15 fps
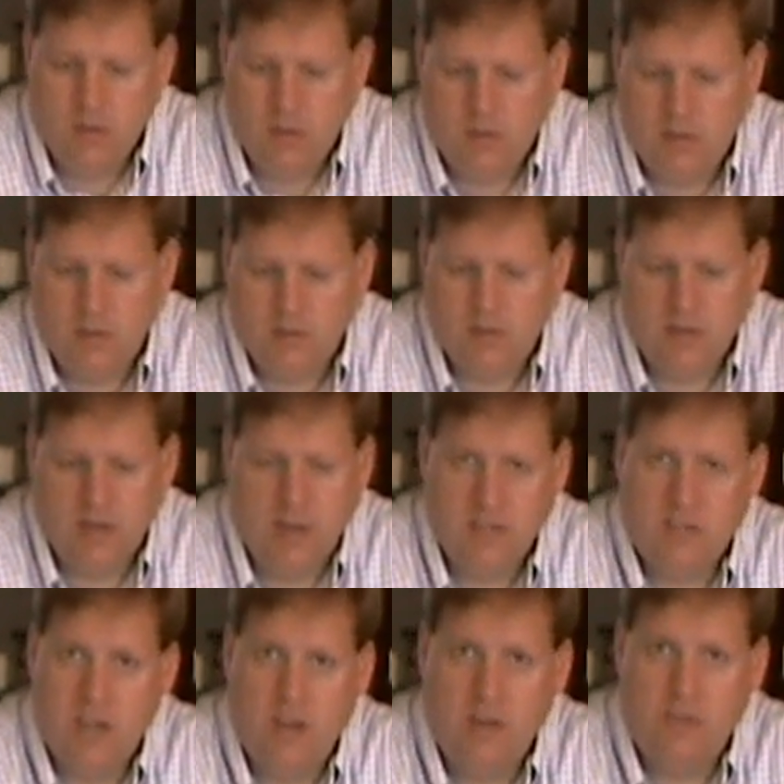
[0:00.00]
It's a
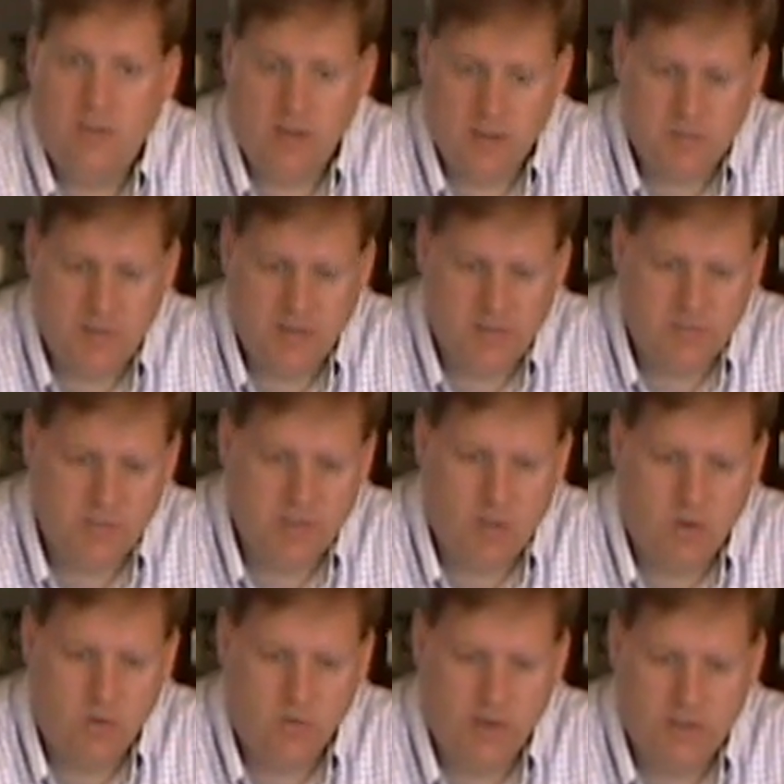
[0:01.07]
nice hot drink, especially if it's
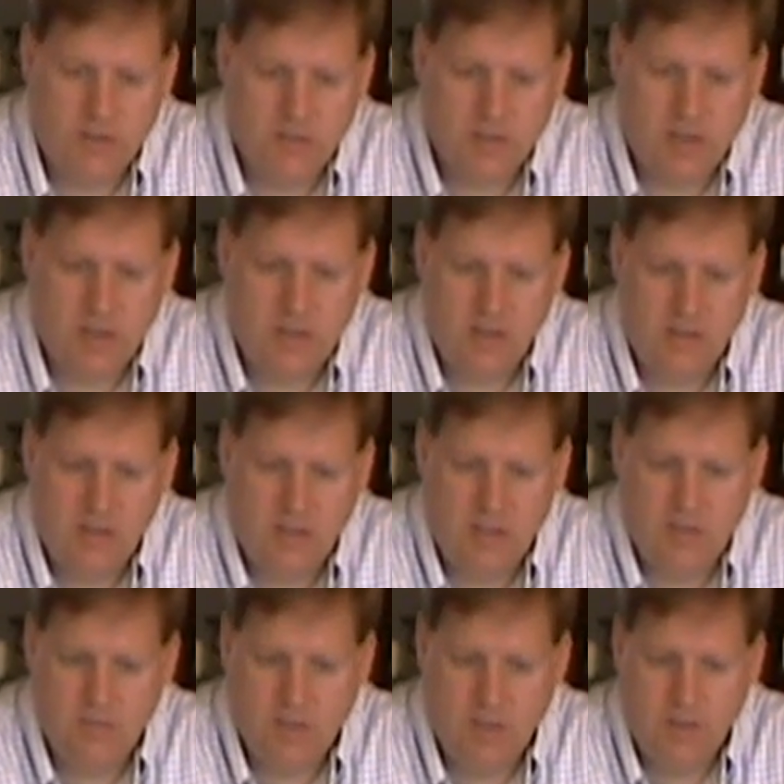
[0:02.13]
cold outside in the
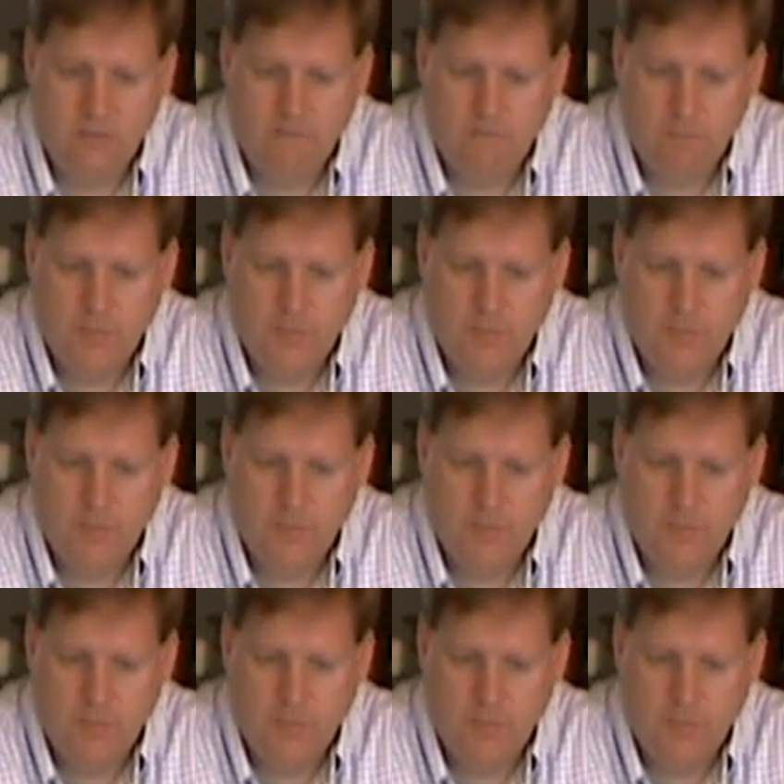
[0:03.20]
evening.